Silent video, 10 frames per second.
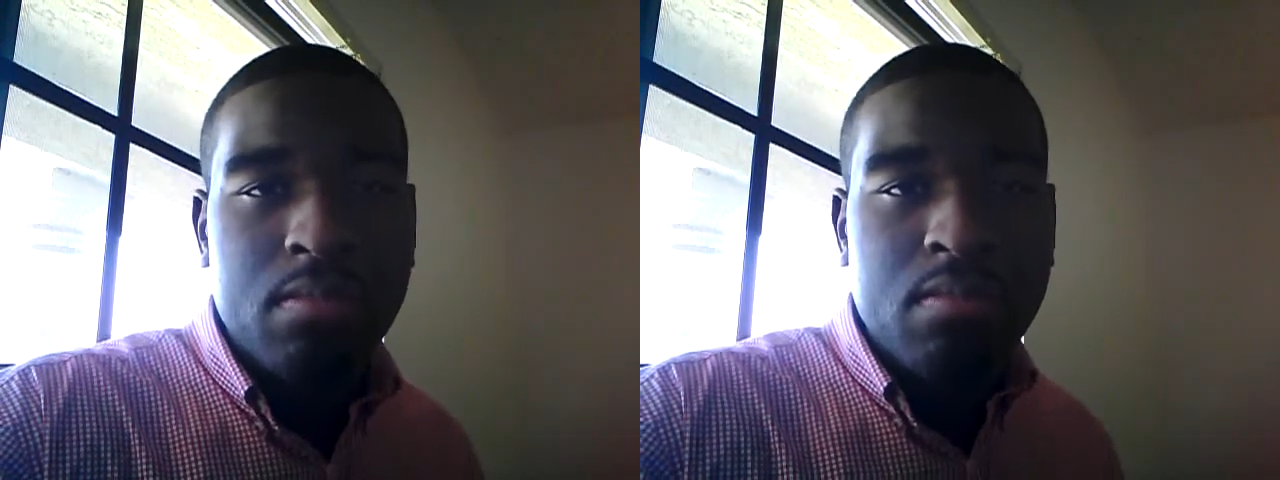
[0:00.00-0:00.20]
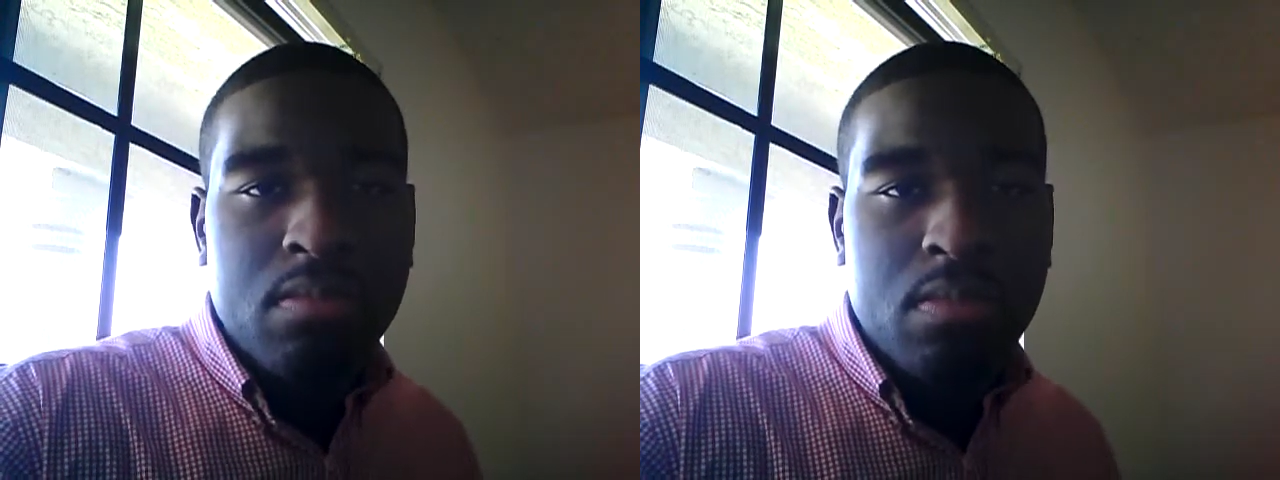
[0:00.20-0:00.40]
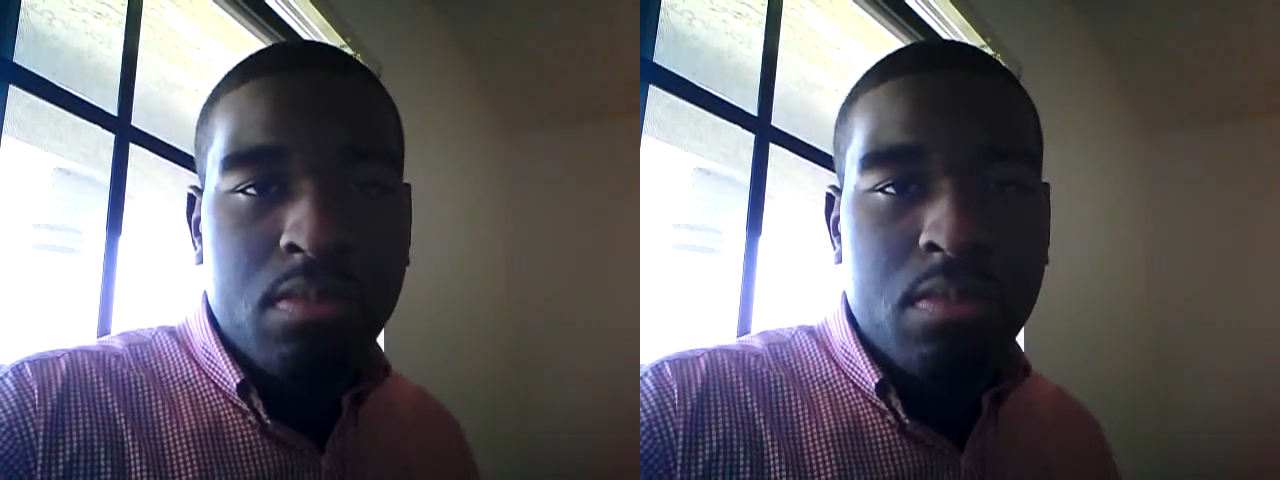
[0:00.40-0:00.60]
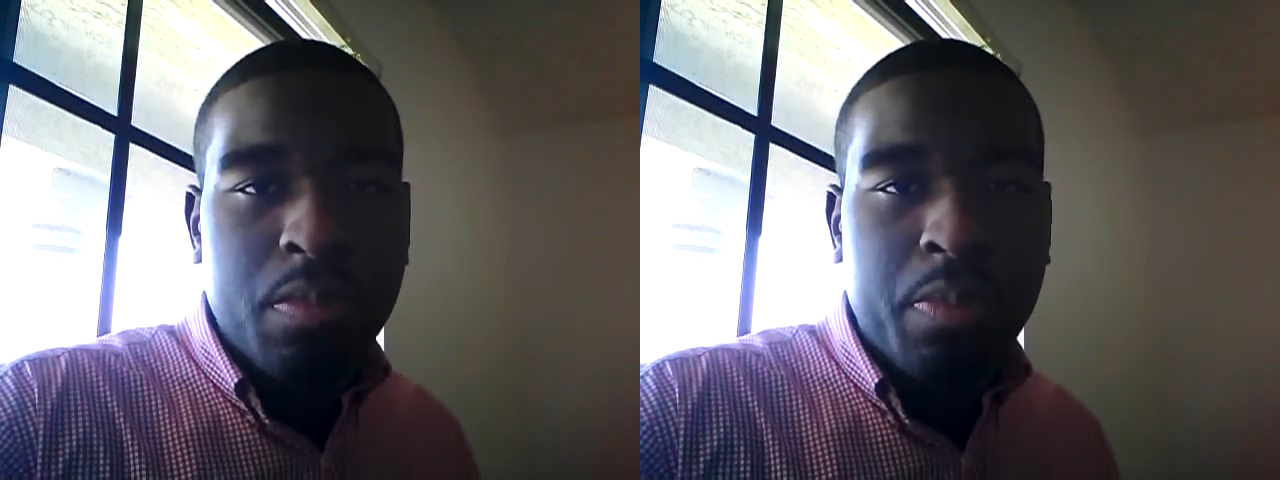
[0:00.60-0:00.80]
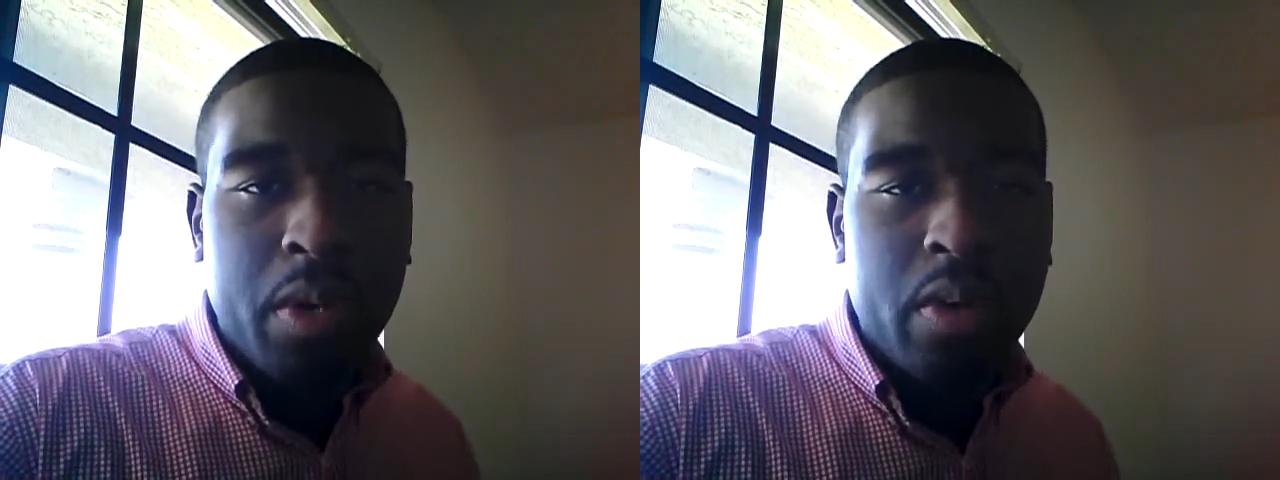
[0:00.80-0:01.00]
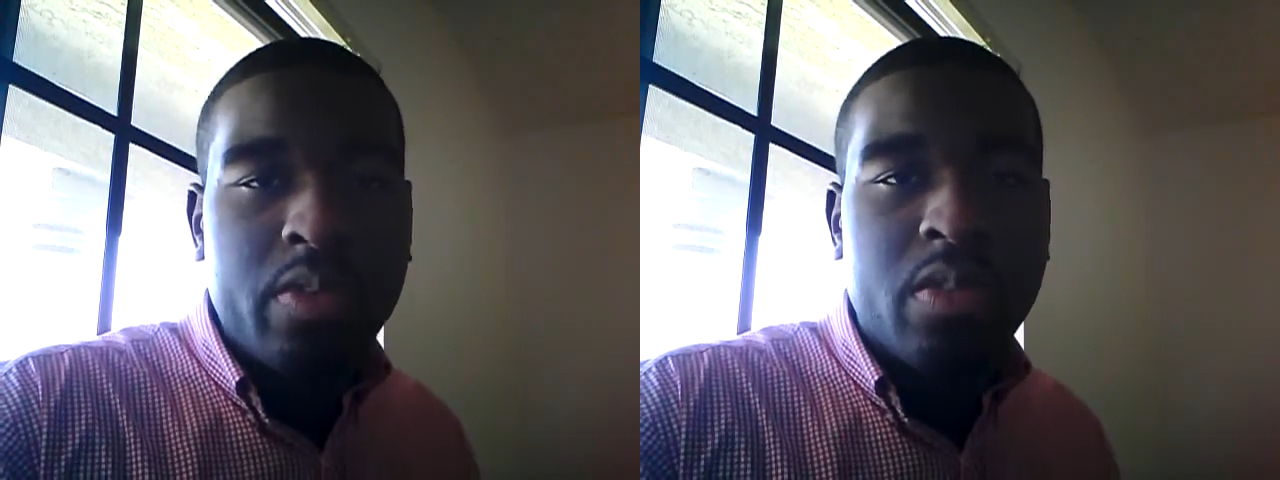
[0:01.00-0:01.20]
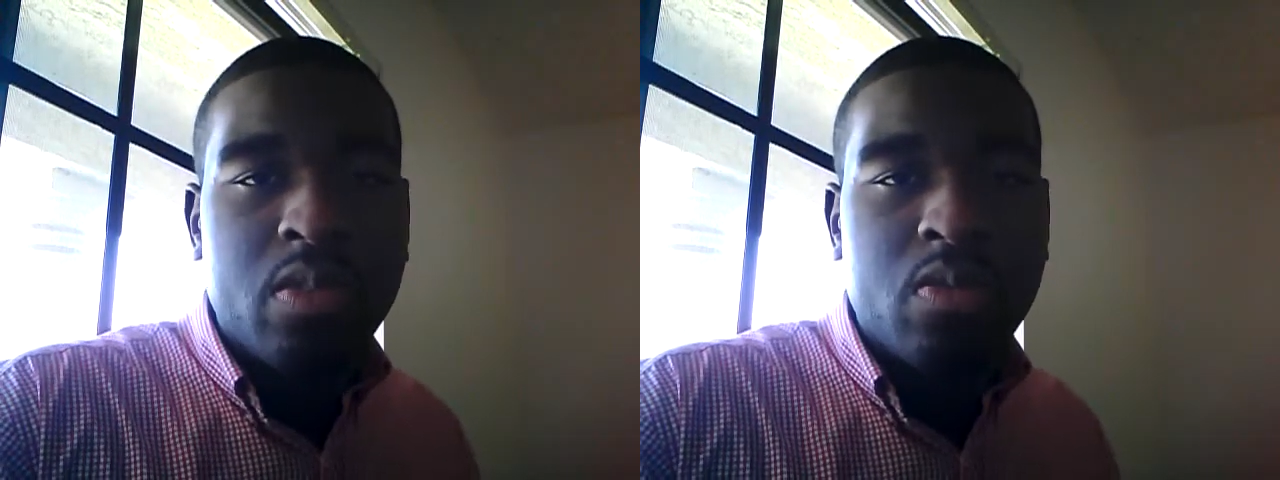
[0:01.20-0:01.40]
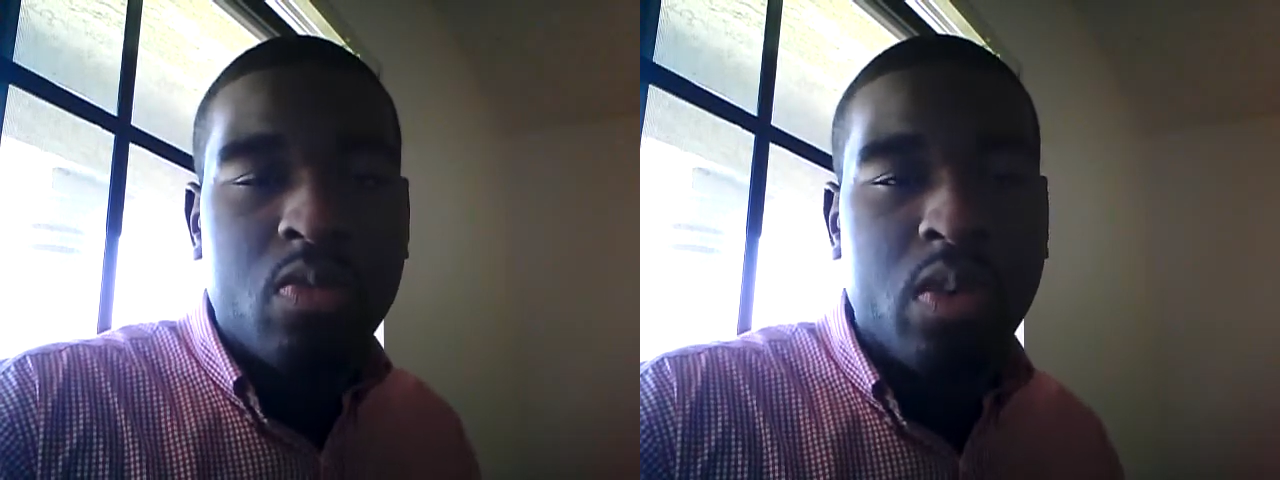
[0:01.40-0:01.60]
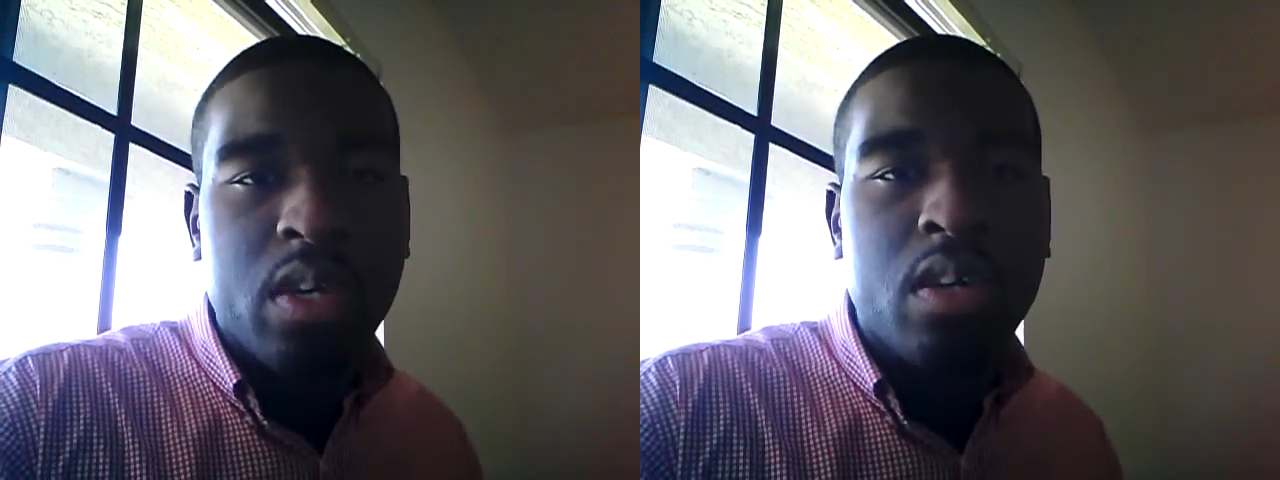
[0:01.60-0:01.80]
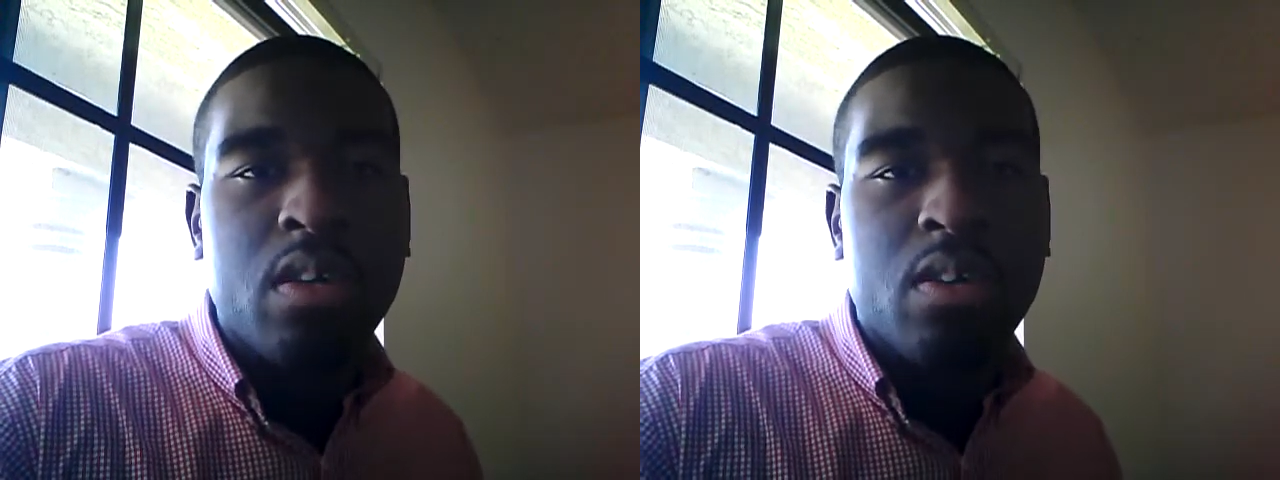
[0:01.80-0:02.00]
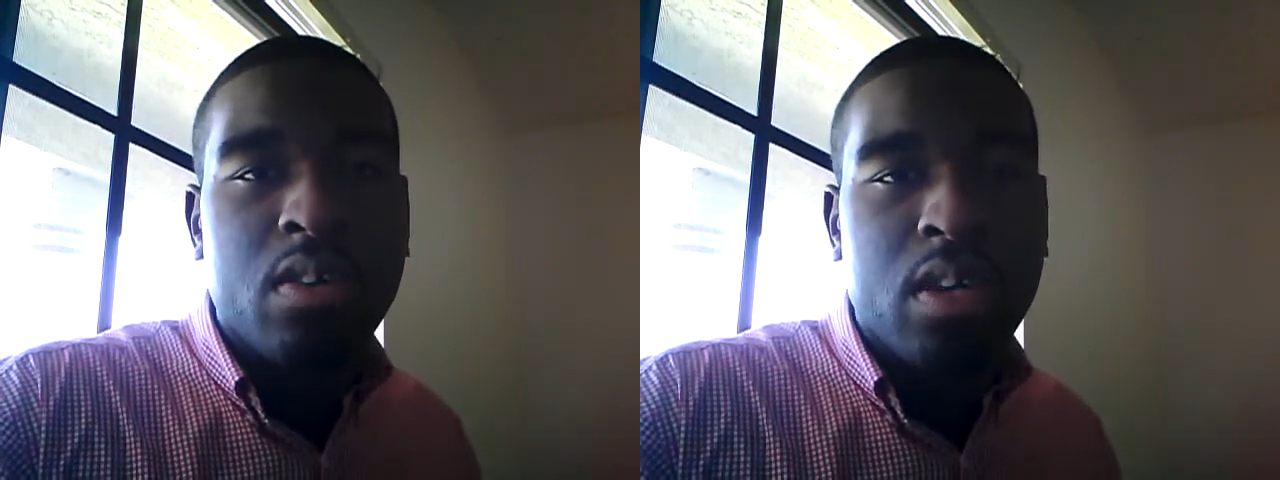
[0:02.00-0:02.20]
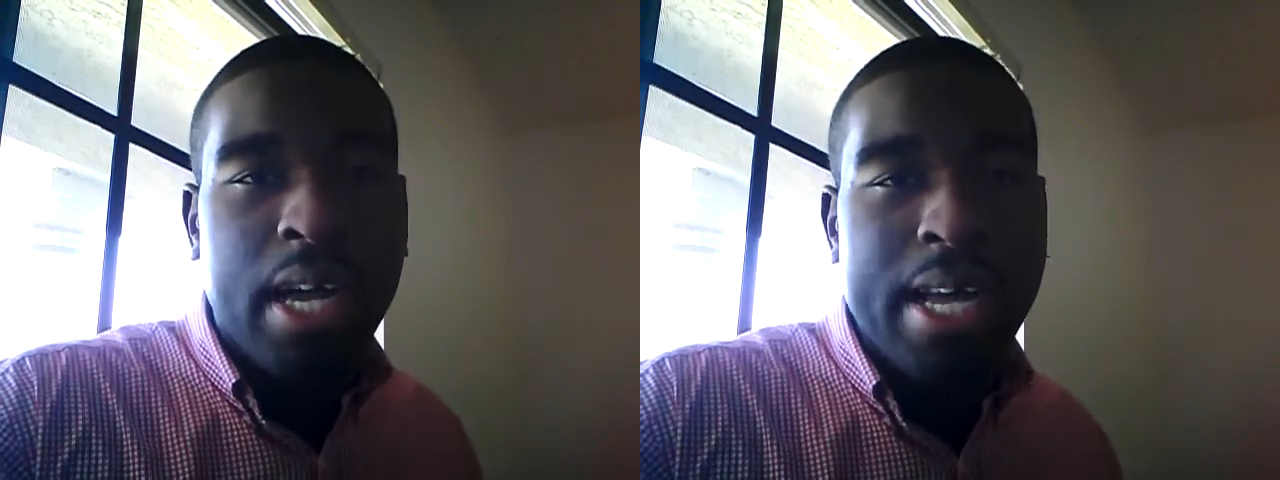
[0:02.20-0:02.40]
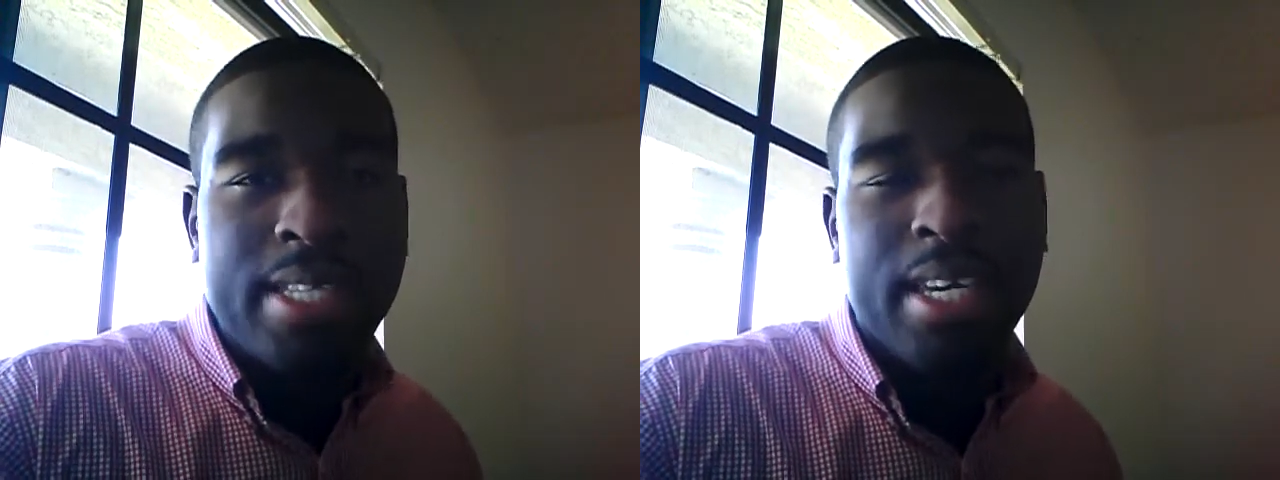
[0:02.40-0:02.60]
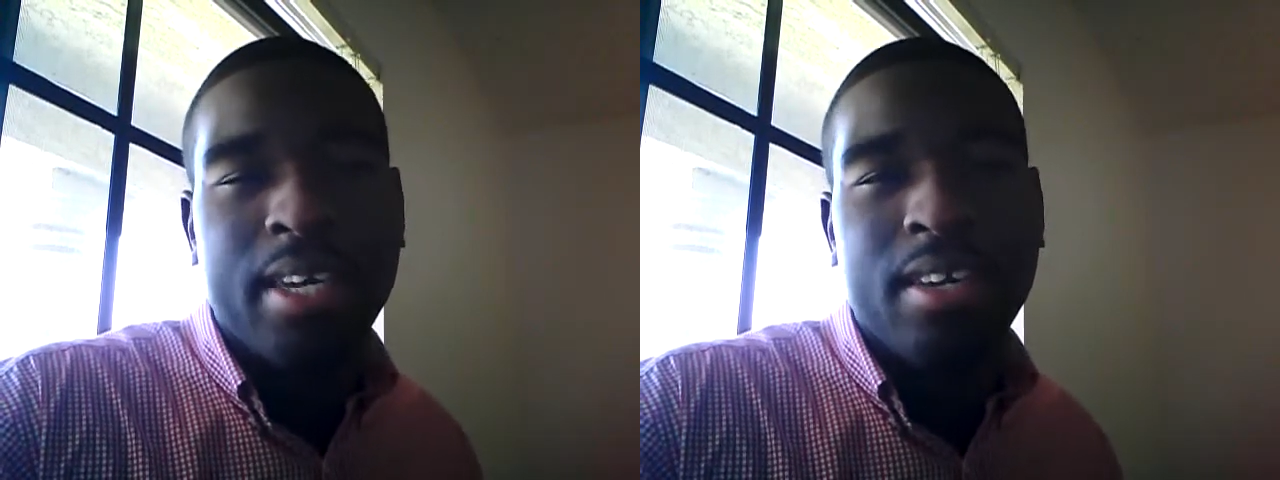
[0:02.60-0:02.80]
But just post real